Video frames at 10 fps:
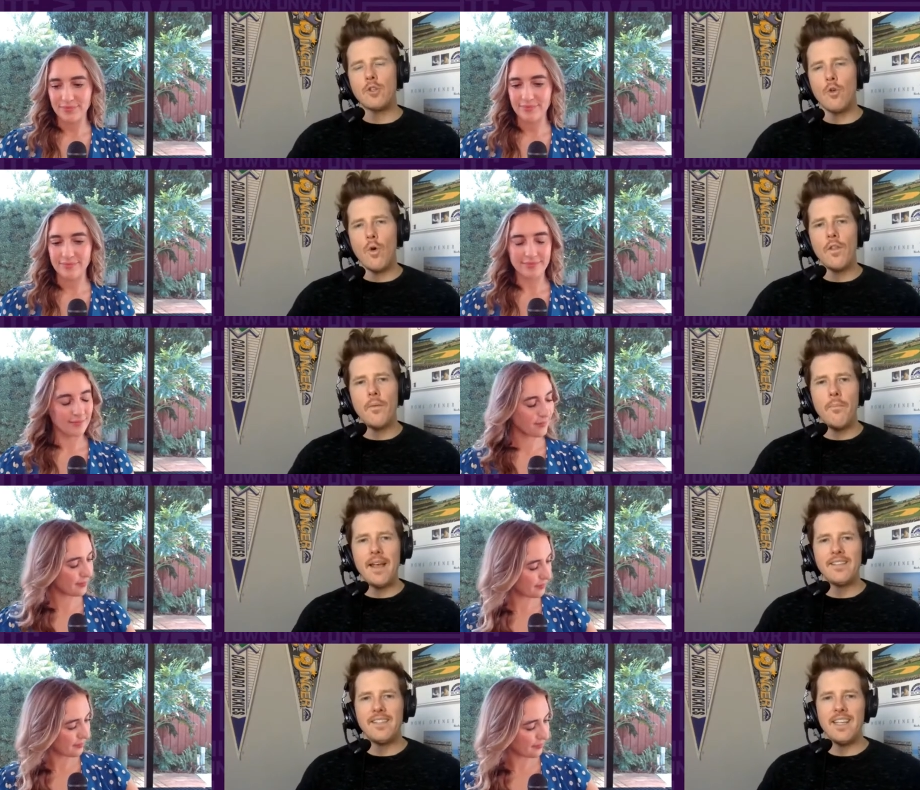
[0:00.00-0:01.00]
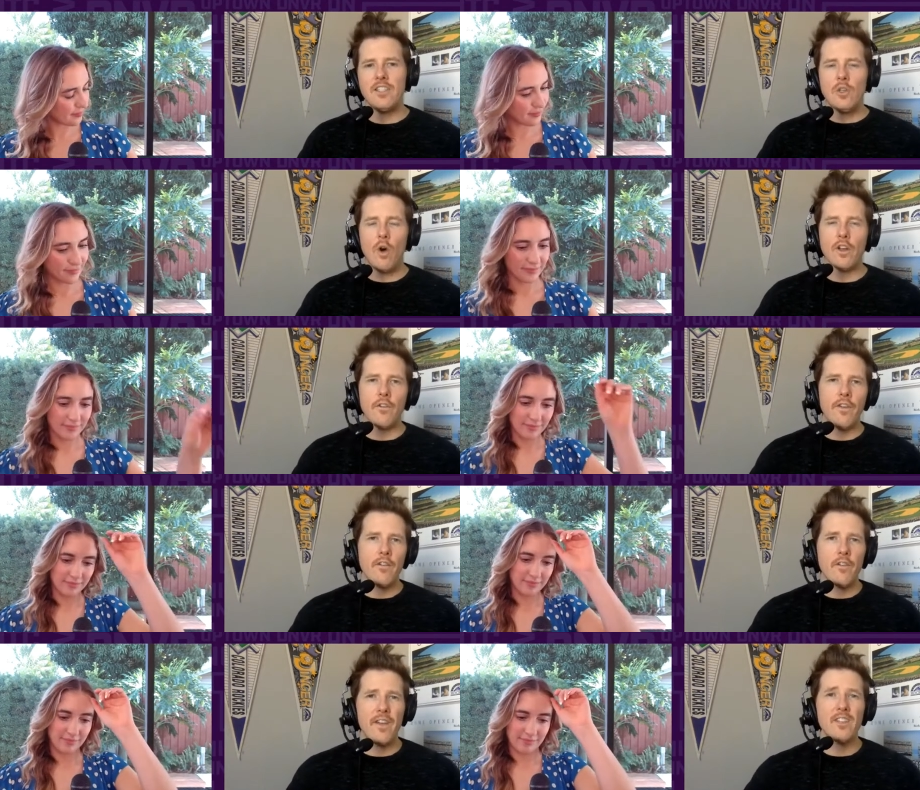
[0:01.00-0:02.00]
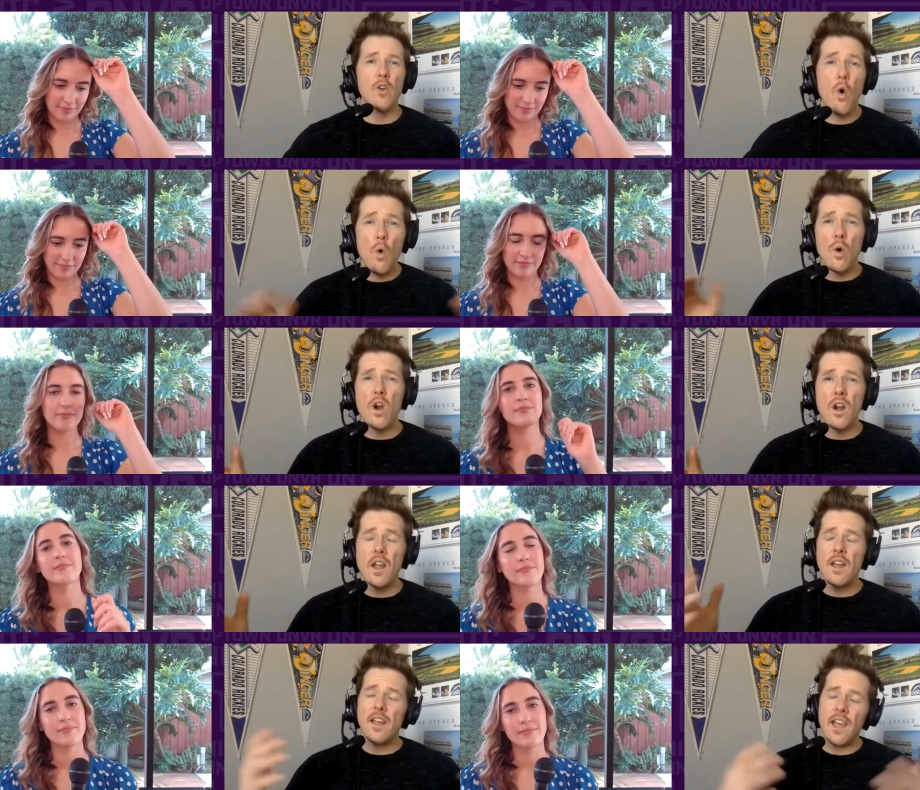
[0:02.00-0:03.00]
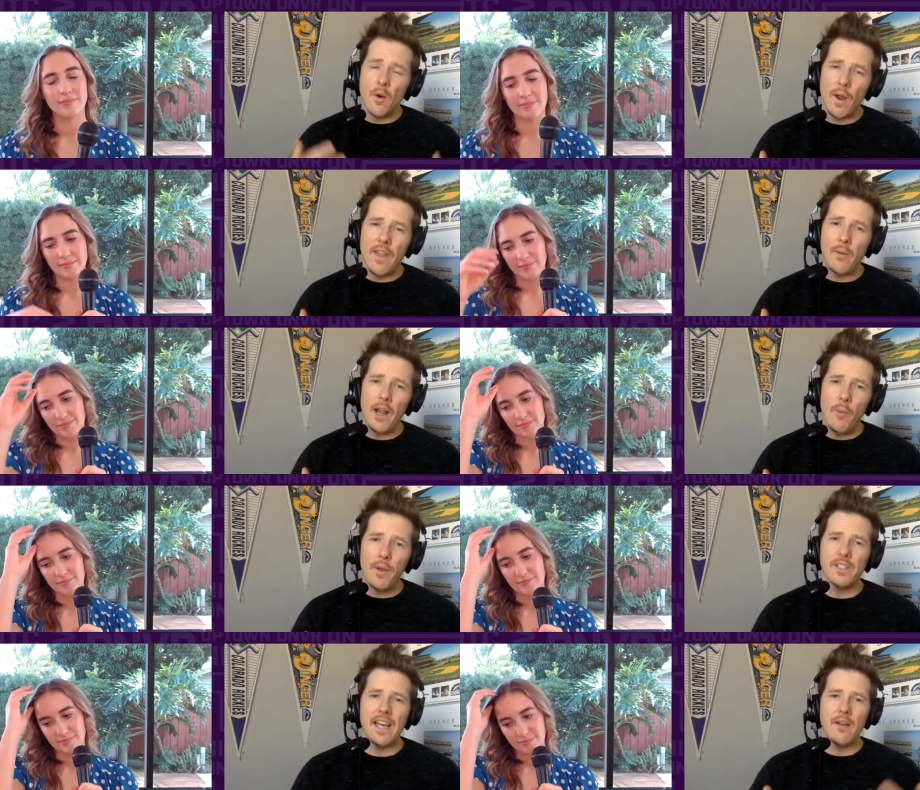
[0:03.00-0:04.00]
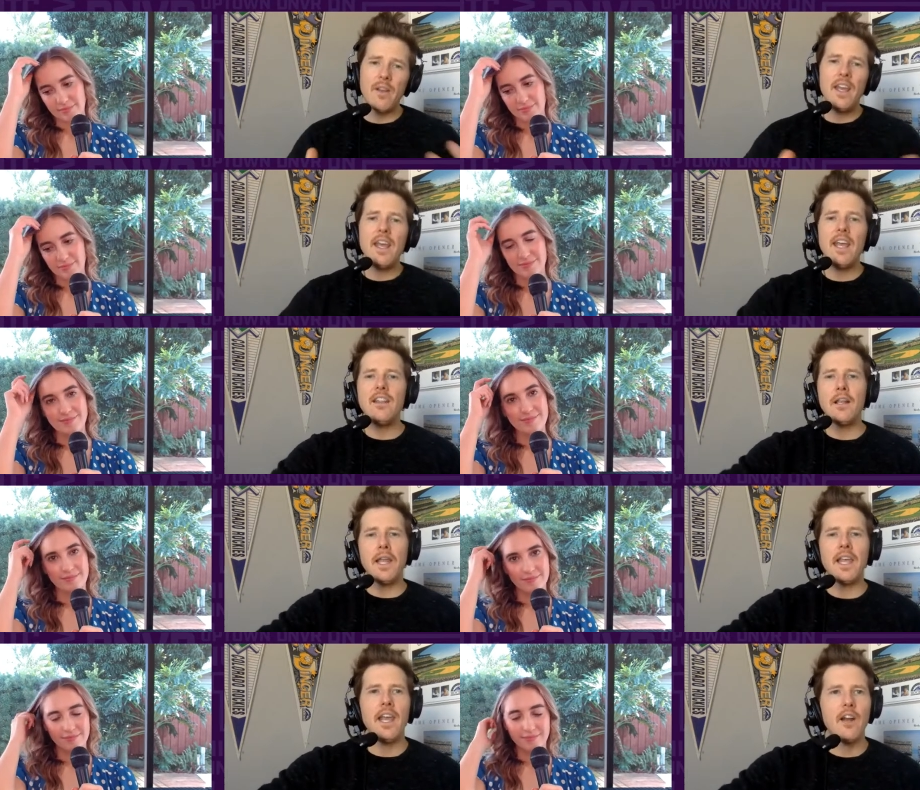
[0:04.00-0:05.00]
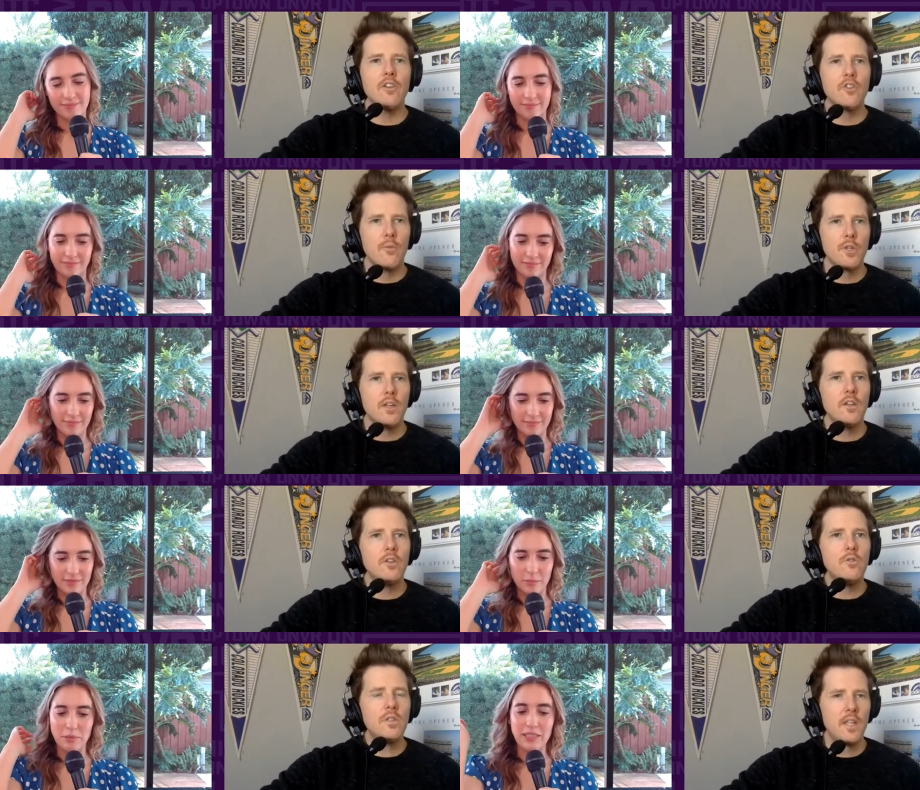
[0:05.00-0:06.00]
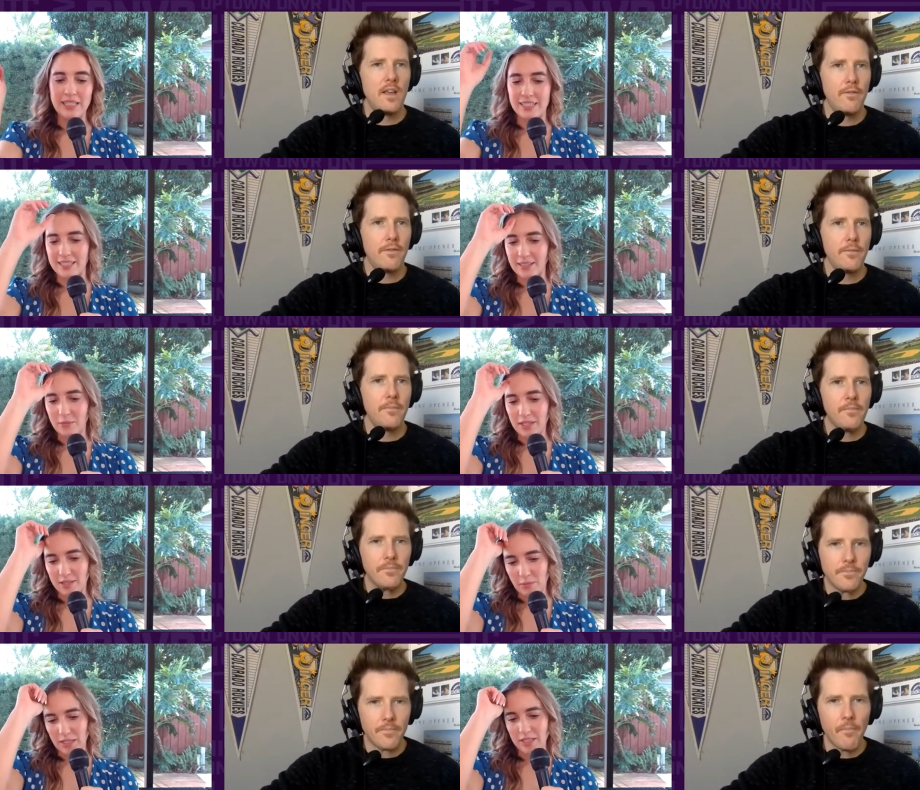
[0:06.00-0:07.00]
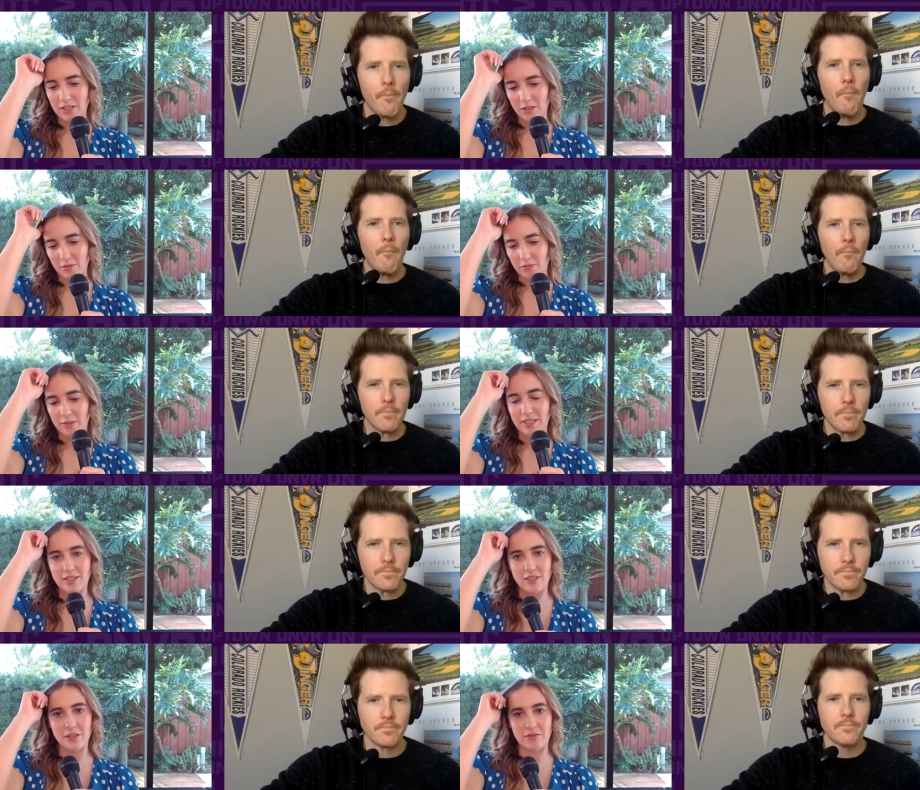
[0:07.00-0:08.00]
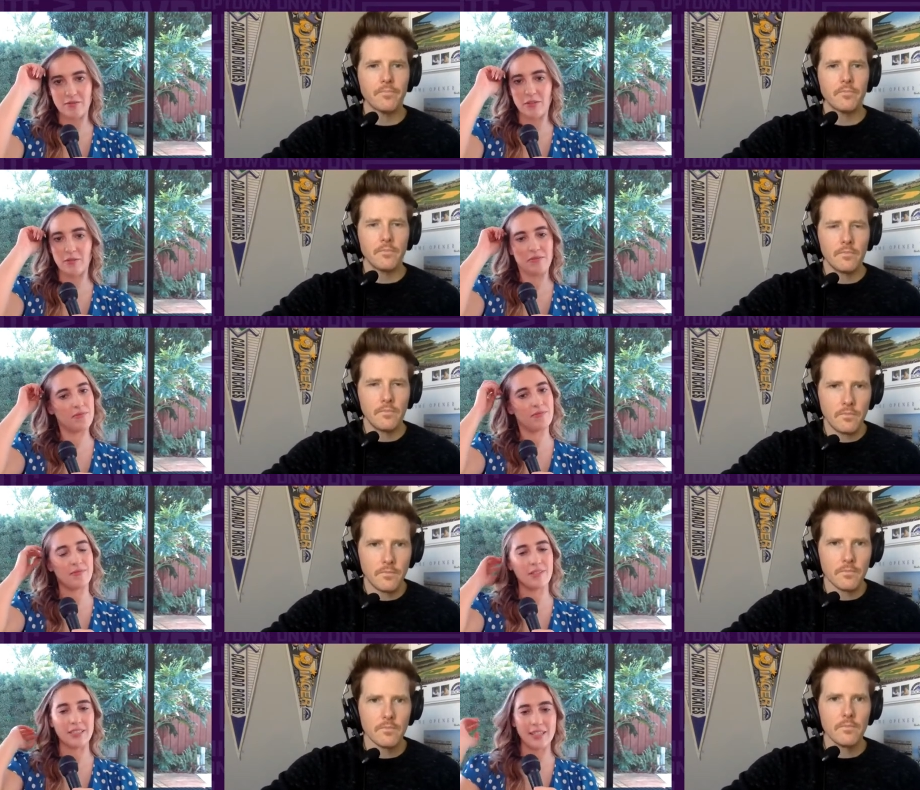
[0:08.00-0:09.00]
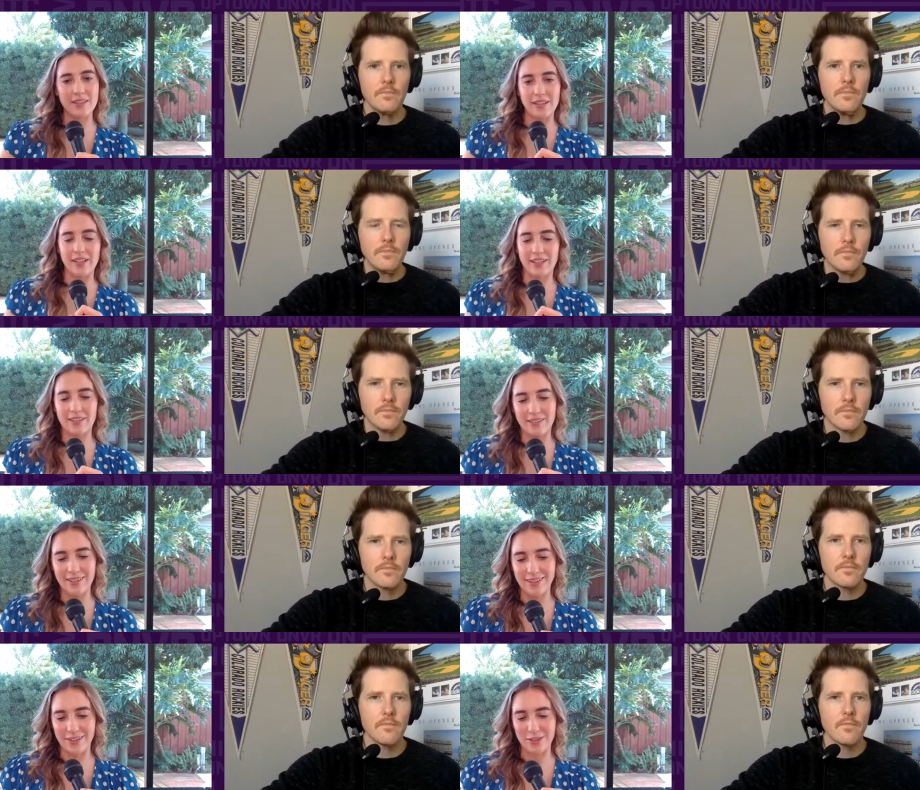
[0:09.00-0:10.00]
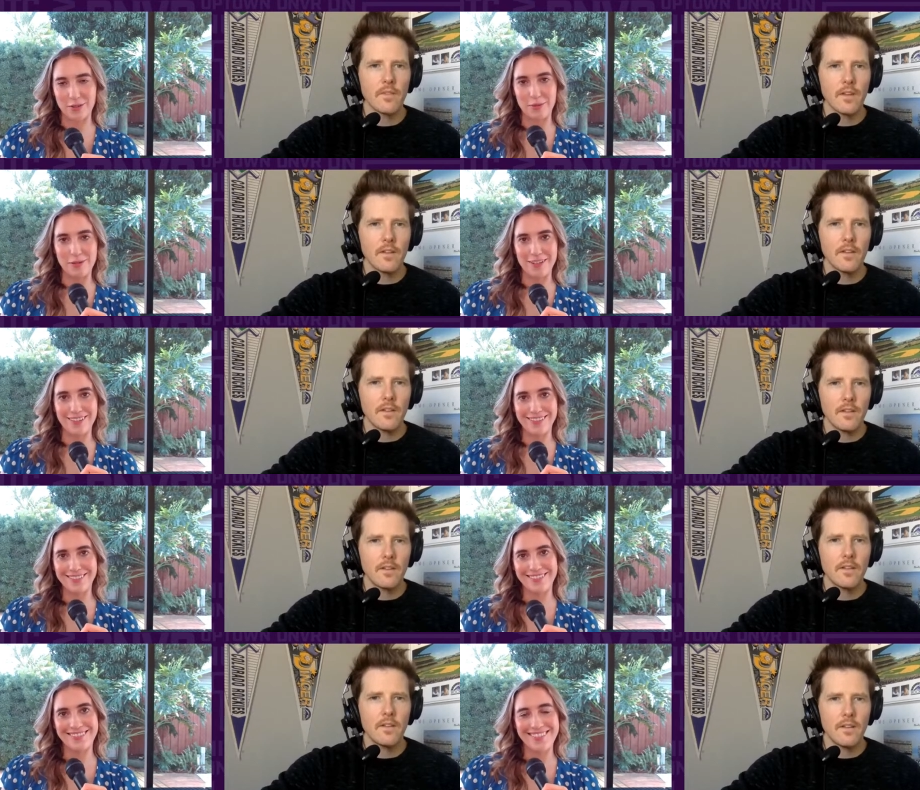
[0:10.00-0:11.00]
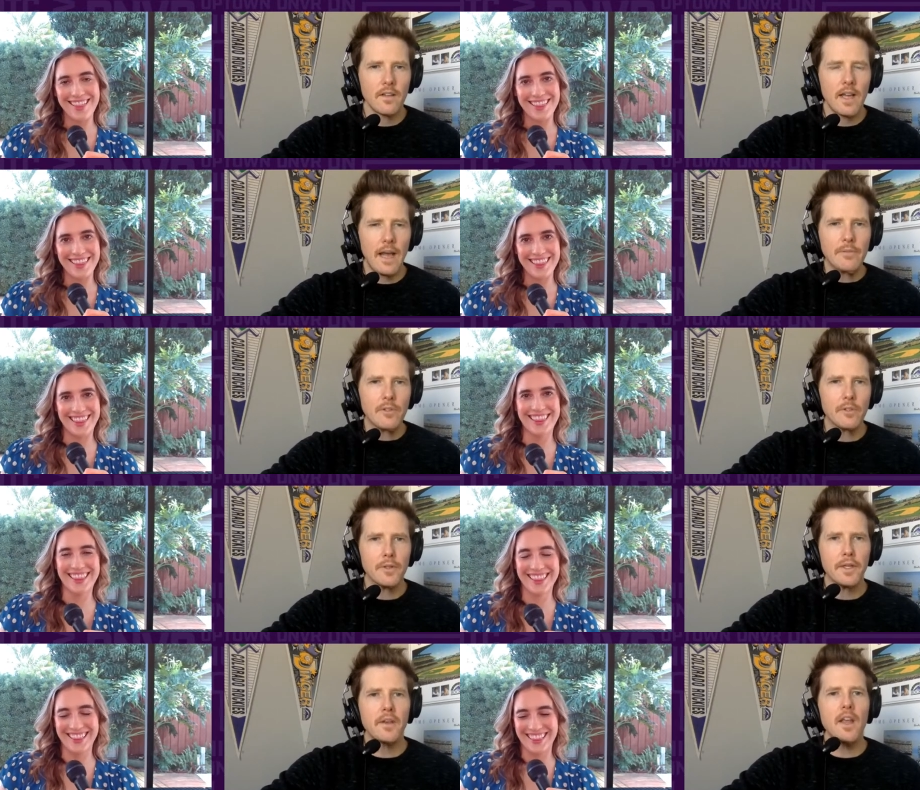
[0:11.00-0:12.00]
Speaker 1: score the best seats to all your favorite events, or in a way that would help us out, hit the link in our description to see.
Speaker 2: Please, we, we deserve, we deserve you clicking the link in the
Speaker 1: description. Absolutely.